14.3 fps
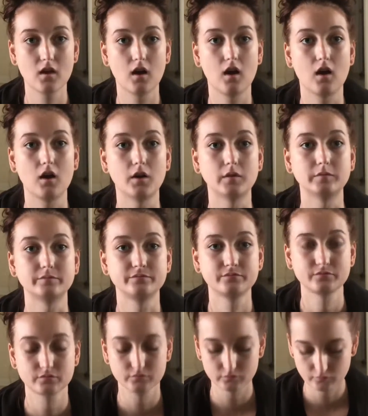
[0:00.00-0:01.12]

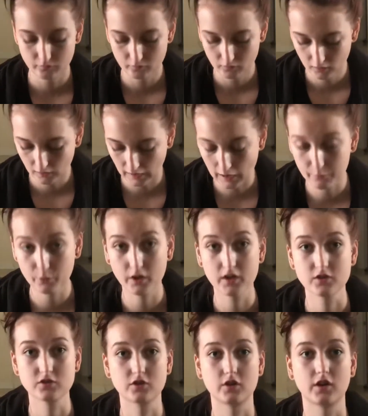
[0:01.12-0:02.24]
I will
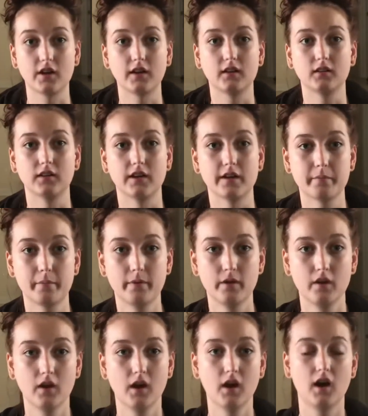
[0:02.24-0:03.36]
insert a clip
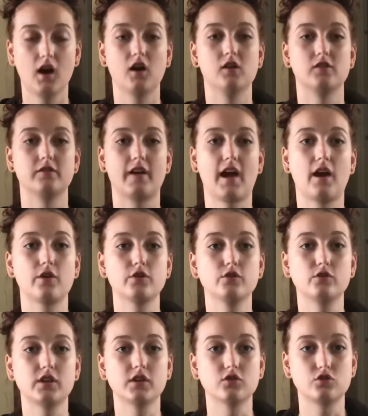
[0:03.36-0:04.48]
of how you
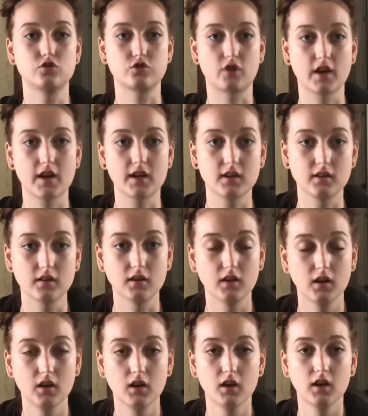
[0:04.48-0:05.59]
can train
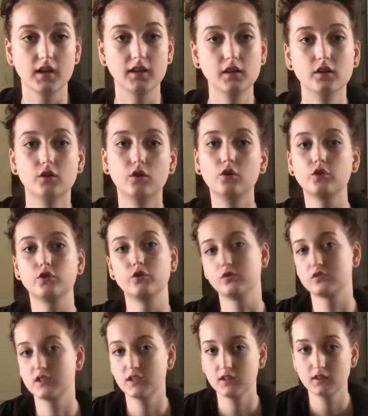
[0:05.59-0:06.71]
heel
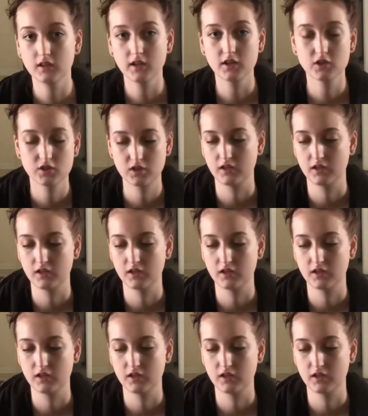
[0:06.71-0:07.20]
using a leash.